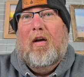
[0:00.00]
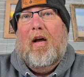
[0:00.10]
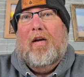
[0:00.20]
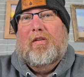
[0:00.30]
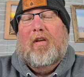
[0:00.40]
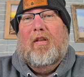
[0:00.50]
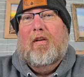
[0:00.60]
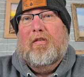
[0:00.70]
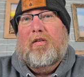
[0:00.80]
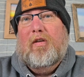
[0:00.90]
Like I said,
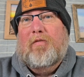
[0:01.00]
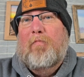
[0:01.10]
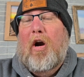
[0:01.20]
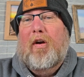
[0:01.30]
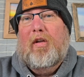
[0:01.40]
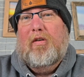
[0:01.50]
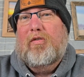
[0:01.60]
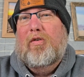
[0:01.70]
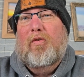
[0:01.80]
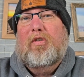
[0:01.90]
this market is
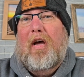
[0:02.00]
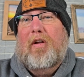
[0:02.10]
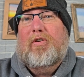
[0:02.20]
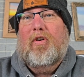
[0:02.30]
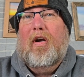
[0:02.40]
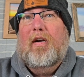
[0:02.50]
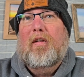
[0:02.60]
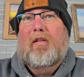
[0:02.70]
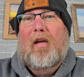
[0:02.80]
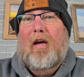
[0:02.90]
so
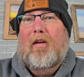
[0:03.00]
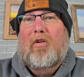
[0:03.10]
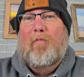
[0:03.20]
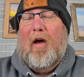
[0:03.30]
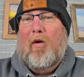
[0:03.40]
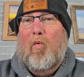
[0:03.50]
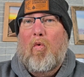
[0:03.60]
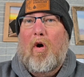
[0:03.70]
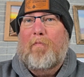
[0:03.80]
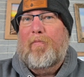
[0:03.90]
saturated that no matter
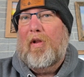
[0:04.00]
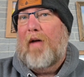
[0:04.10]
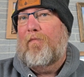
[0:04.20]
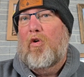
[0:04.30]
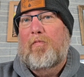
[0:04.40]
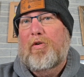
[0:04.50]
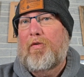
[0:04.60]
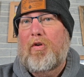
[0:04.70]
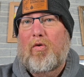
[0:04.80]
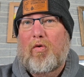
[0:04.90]
what platform you
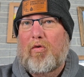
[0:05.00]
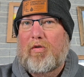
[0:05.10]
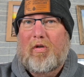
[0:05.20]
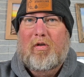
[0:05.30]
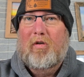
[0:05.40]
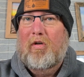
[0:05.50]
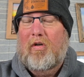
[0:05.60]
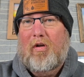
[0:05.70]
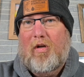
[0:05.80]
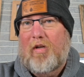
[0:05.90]
use,
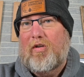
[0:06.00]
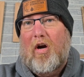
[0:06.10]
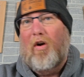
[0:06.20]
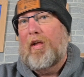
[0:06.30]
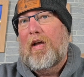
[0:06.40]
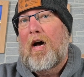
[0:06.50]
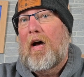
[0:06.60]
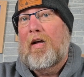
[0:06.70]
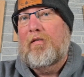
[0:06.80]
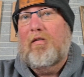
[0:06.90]
it's already
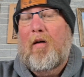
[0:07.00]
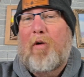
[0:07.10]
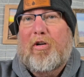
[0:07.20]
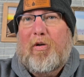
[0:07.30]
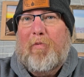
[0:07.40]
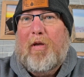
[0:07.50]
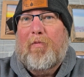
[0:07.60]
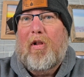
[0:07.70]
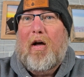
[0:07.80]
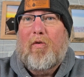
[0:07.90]
got a bunch of
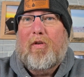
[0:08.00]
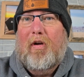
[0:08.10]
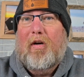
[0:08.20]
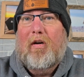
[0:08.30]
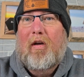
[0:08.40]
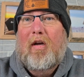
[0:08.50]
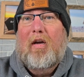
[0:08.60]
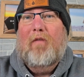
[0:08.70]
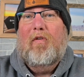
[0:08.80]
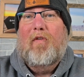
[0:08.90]
people out there.
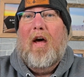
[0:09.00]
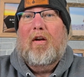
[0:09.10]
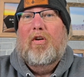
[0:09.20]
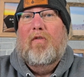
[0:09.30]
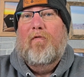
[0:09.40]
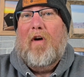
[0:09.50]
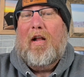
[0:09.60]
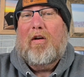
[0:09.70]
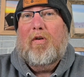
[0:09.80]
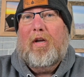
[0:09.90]
If you've got a good
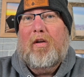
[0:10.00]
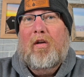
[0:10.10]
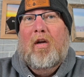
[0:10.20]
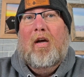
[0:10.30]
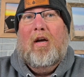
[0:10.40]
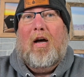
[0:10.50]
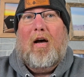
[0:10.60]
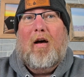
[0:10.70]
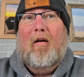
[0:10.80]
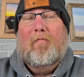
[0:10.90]
following,
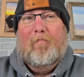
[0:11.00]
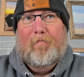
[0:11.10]
get